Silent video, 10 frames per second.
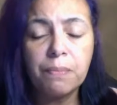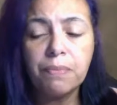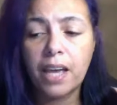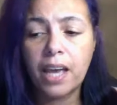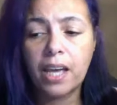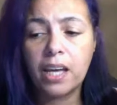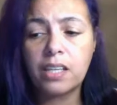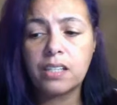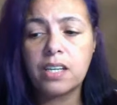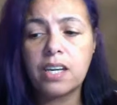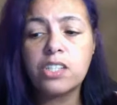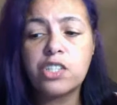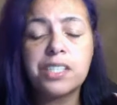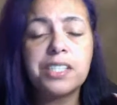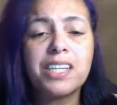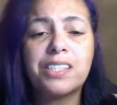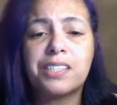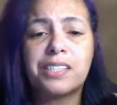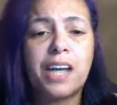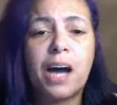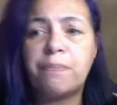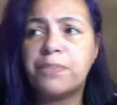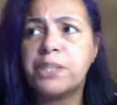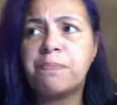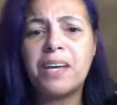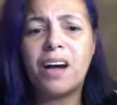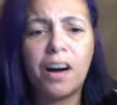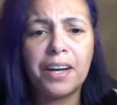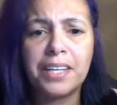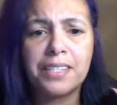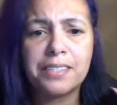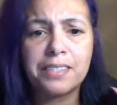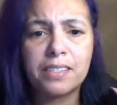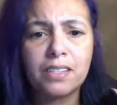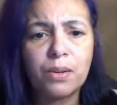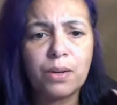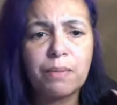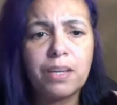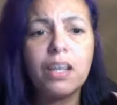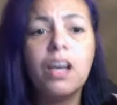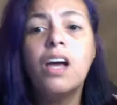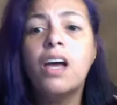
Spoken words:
And it just needs to stop. Just be honest. You know what I mean?